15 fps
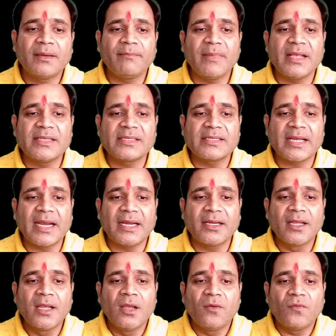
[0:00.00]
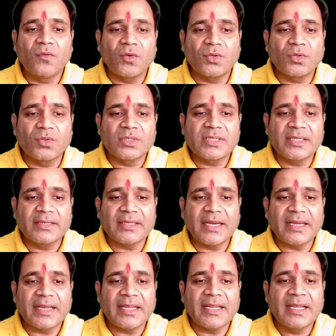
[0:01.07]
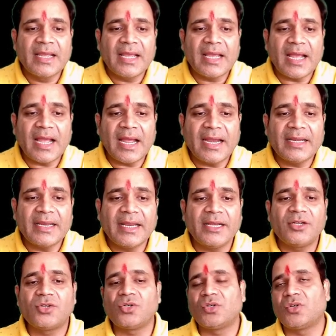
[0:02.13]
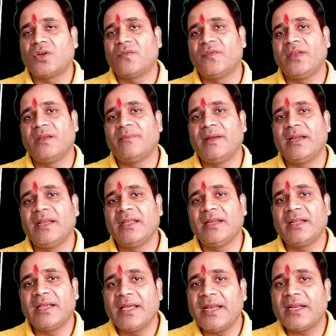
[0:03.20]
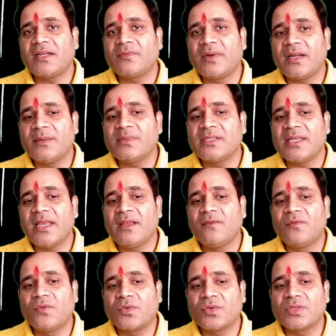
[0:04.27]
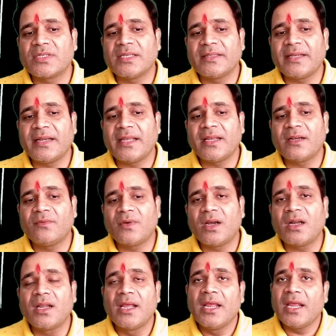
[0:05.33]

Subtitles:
Means that photosynthetic and heterotrophic, my dear. Correct what I'm saying? Photosynthetic and what?